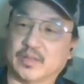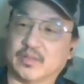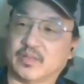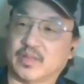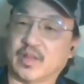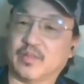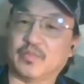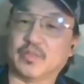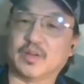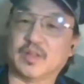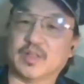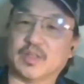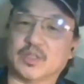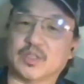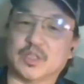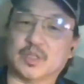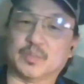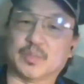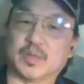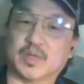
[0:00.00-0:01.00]
definitely
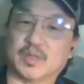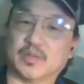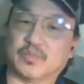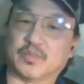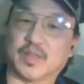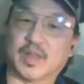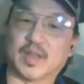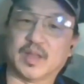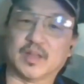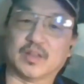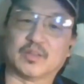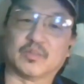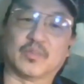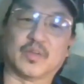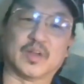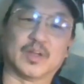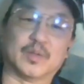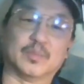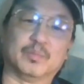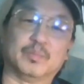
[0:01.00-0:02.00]
cheap enough that it's
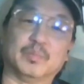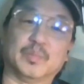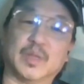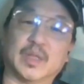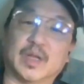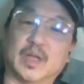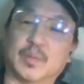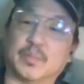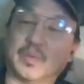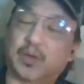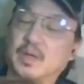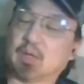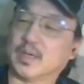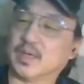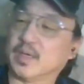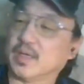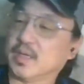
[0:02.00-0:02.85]
fun to beat up on.